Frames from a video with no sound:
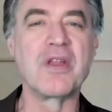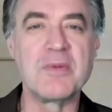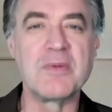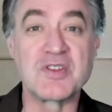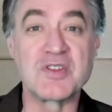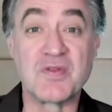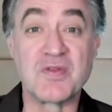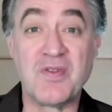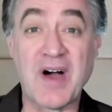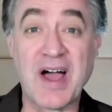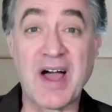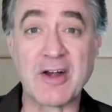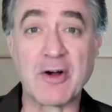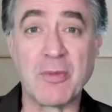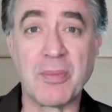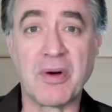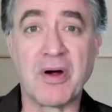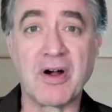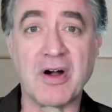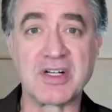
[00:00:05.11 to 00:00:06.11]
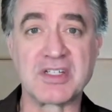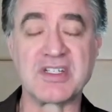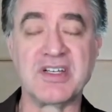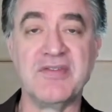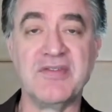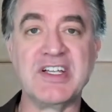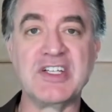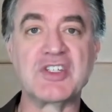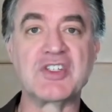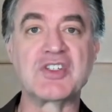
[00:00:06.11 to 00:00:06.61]
the most vital parts of
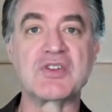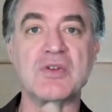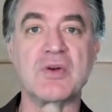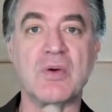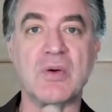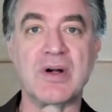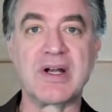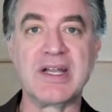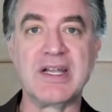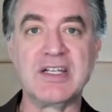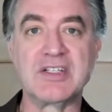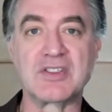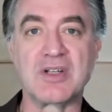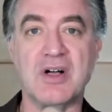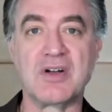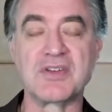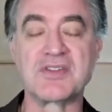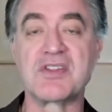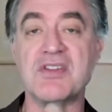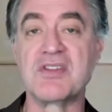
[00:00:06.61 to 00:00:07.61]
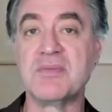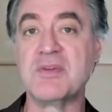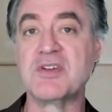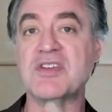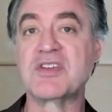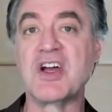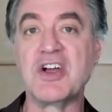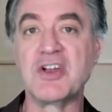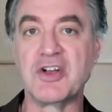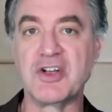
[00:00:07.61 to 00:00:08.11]
a story is also the
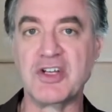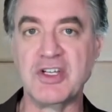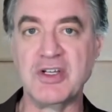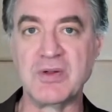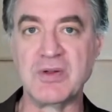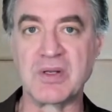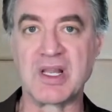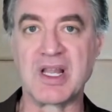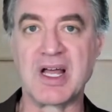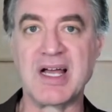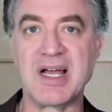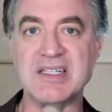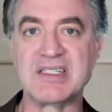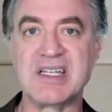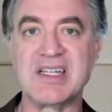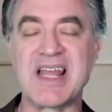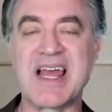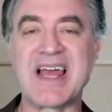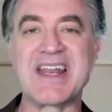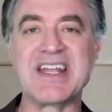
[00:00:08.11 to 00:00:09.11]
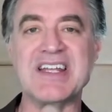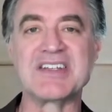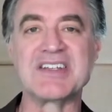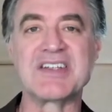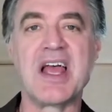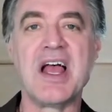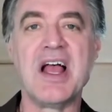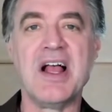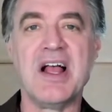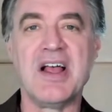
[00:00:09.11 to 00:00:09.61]
most underutilized, and that is
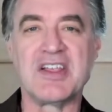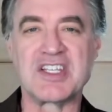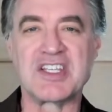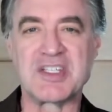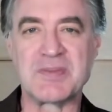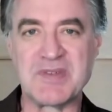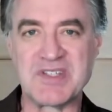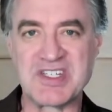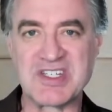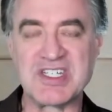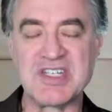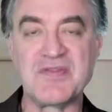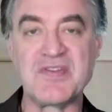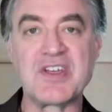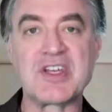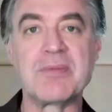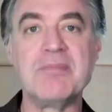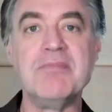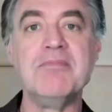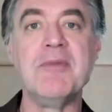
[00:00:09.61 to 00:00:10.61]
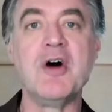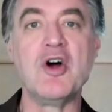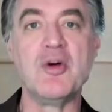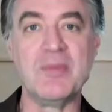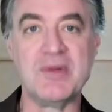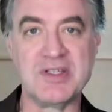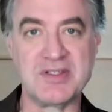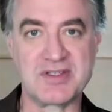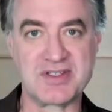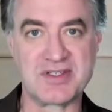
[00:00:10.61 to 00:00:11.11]
specific
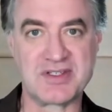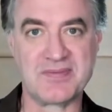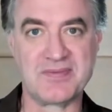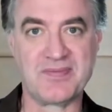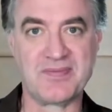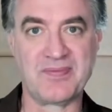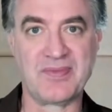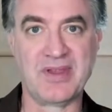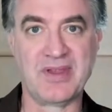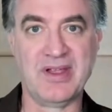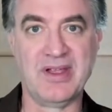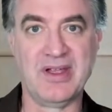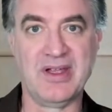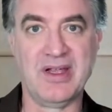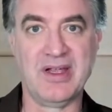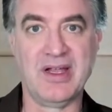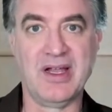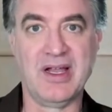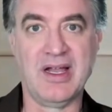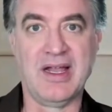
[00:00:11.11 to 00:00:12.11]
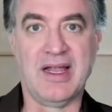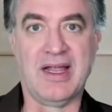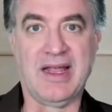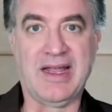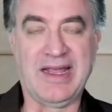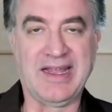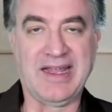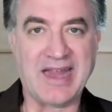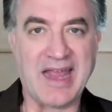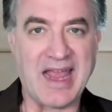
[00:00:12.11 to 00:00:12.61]
moments.
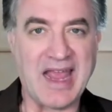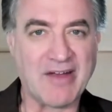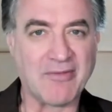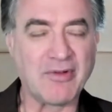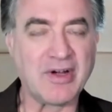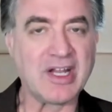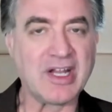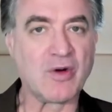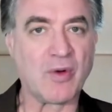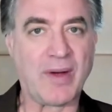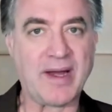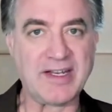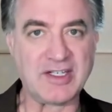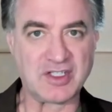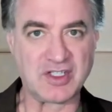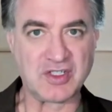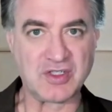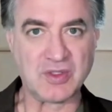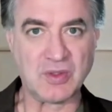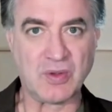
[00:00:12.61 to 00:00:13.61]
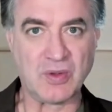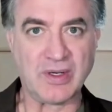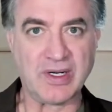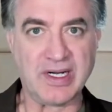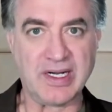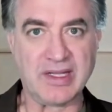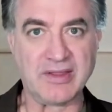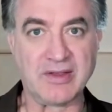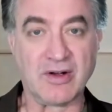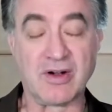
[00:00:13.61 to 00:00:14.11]
In every great
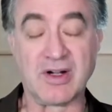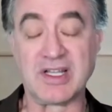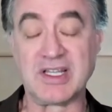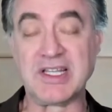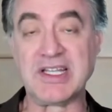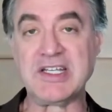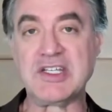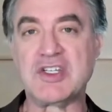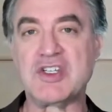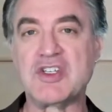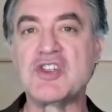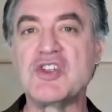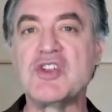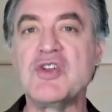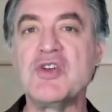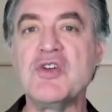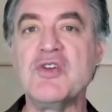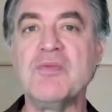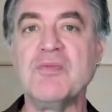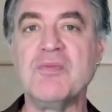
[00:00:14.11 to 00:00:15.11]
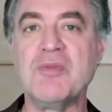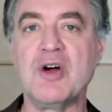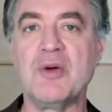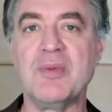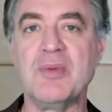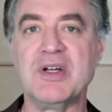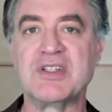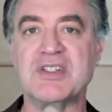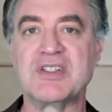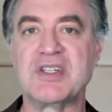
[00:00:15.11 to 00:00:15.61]
story, there are at least two
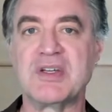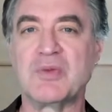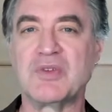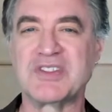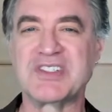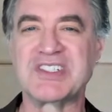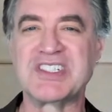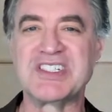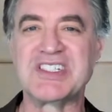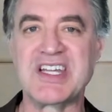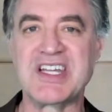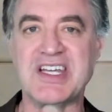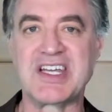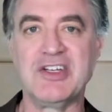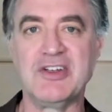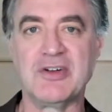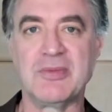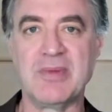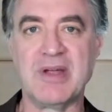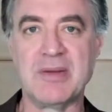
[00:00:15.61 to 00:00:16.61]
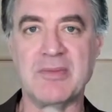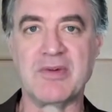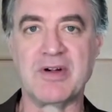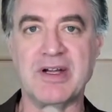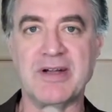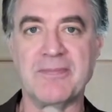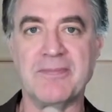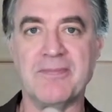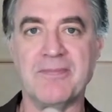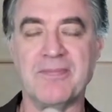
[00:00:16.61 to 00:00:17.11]
moments that will stick in your
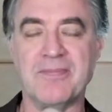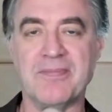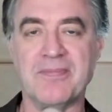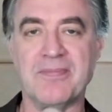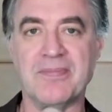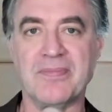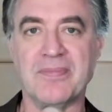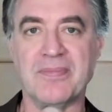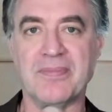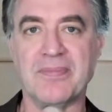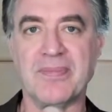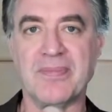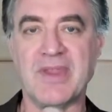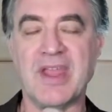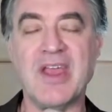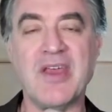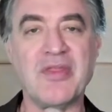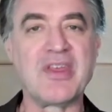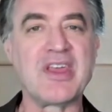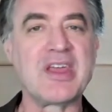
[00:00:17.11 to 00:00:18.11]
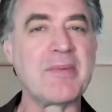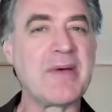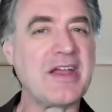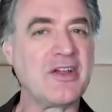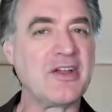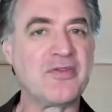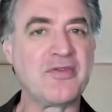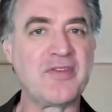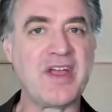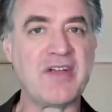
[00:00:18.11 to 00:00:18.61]
memory. Think about
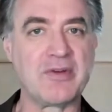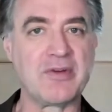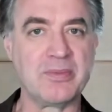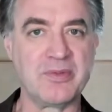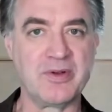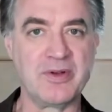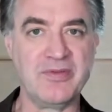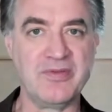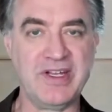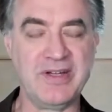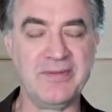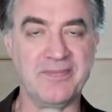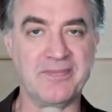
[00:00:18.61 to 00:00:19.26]
your favorite movie,